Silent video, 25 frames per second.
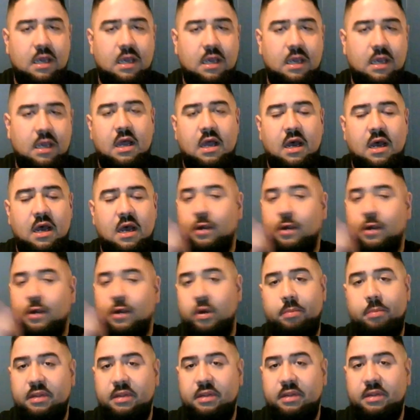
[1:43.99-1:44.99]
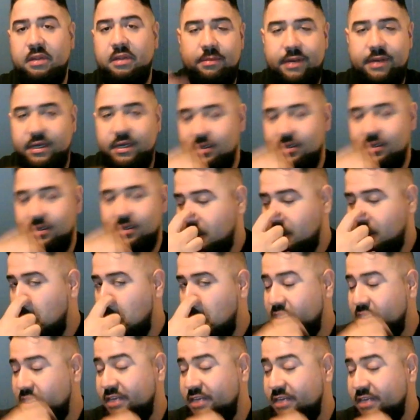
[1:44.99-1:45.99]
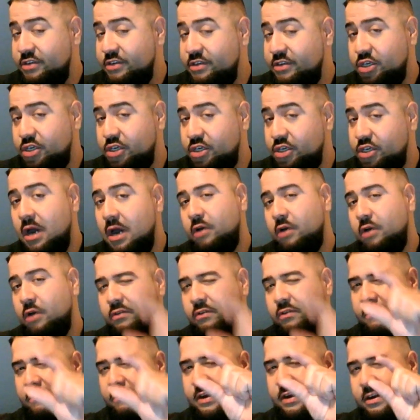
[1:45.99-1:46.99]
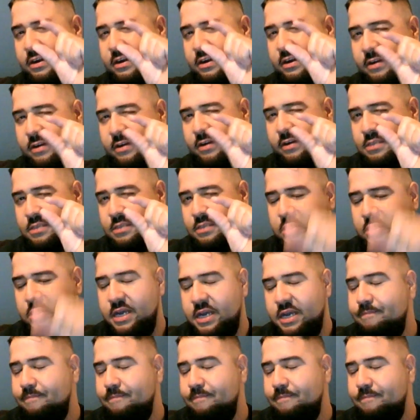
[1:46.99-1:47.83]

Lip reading: Grew up loving the Bears. Used to live in Chicago for a very, very small time.